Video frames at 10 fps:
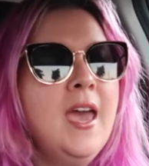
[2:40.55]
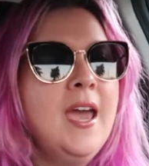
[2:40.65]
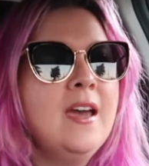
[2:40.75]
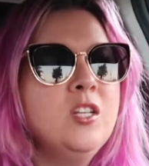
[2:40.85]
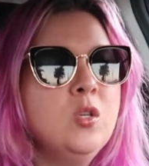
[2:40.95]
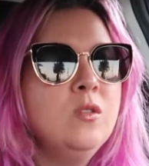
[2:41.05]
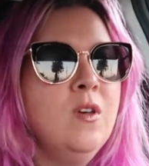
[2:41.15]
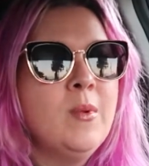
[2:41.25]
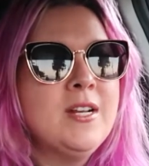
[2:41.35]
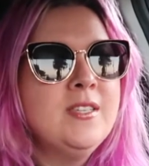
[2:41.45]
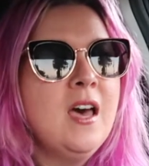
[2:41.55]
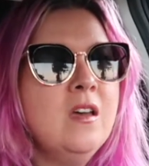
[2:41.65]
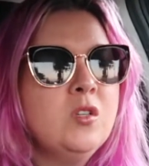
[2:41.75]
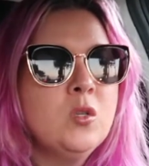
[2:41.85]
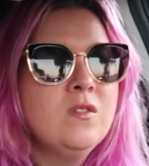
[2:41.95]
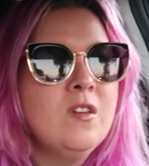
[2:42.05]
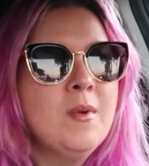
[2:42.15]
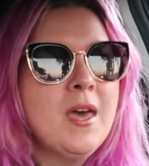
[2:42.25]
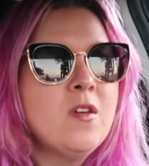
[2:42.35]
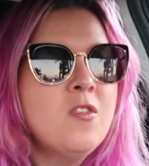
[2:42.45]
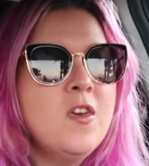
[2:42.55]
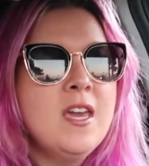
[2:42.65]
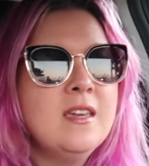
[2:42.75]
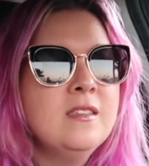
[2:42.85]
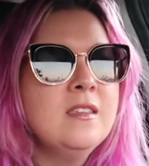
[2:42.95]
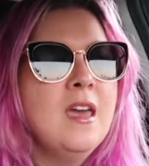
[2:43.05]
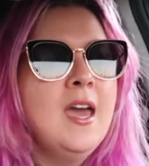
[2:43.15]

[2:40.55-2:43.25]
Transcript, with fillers: and she was filming herself, she was filming other things,